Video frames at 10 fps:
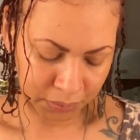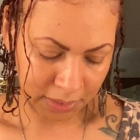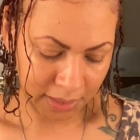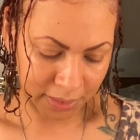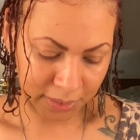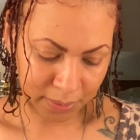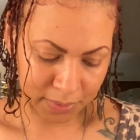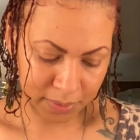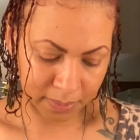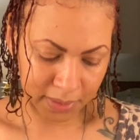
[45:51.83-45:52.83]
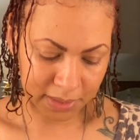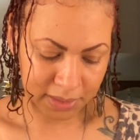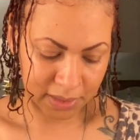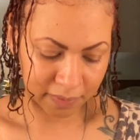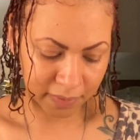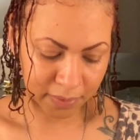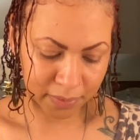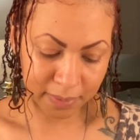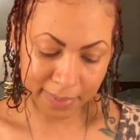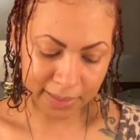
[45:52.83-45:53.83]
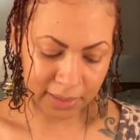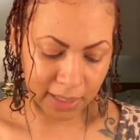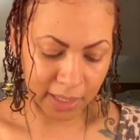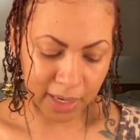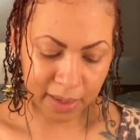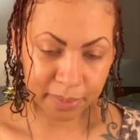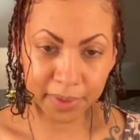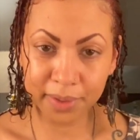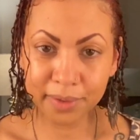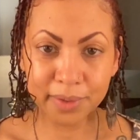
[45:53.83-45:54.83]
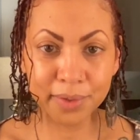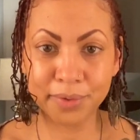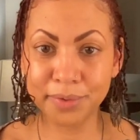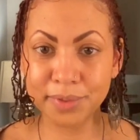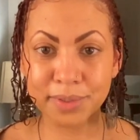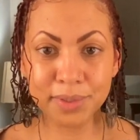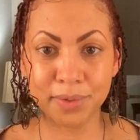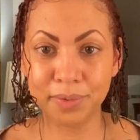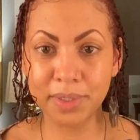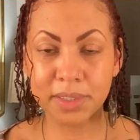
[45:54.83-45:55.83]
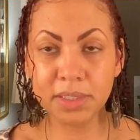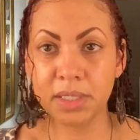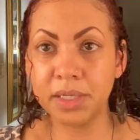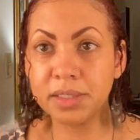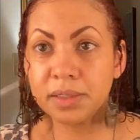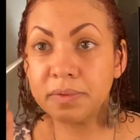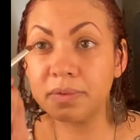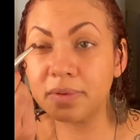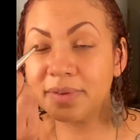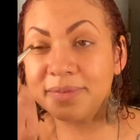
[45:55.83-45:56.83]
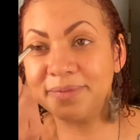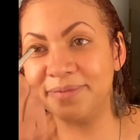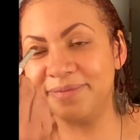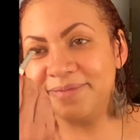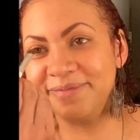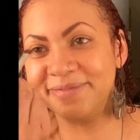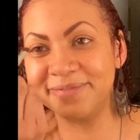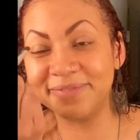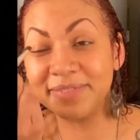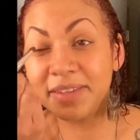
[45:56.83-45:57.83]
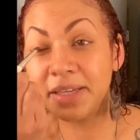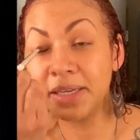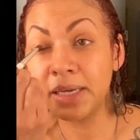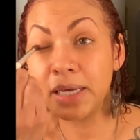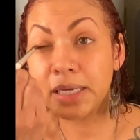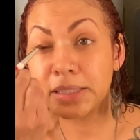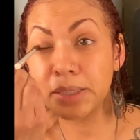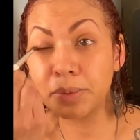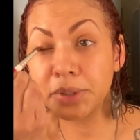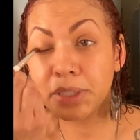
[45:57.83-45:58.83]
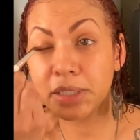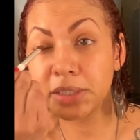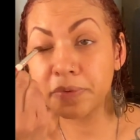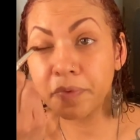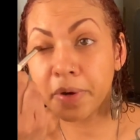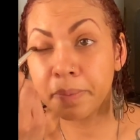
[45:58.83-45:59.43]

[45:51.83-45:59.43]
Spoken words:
I didn't think it was gonna be this difficult. I'm acting like Aubrey. That girl is so indecisive. Let's see where she gets it from.